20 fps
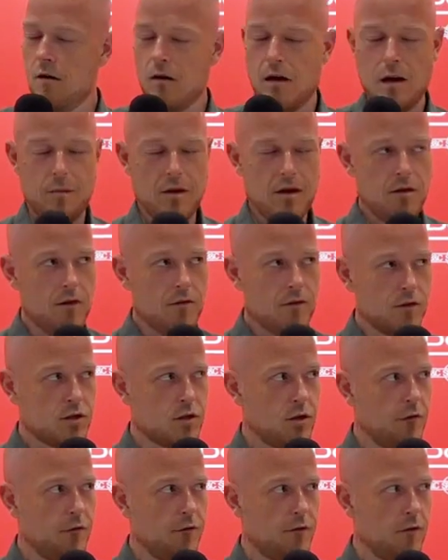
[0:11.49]
I'm here on the
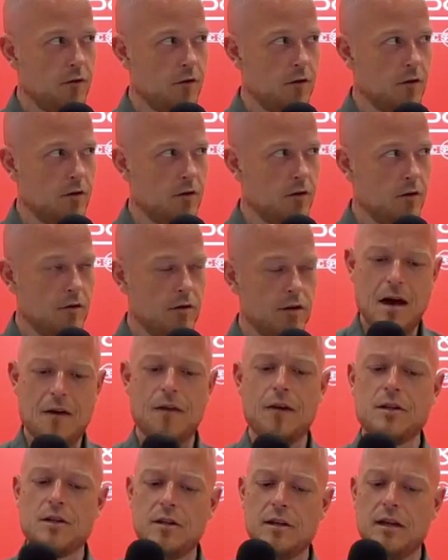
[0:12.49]
show floor. I
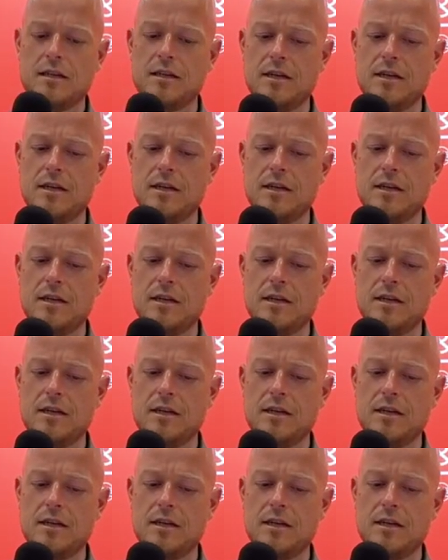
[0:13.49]
thought you'd like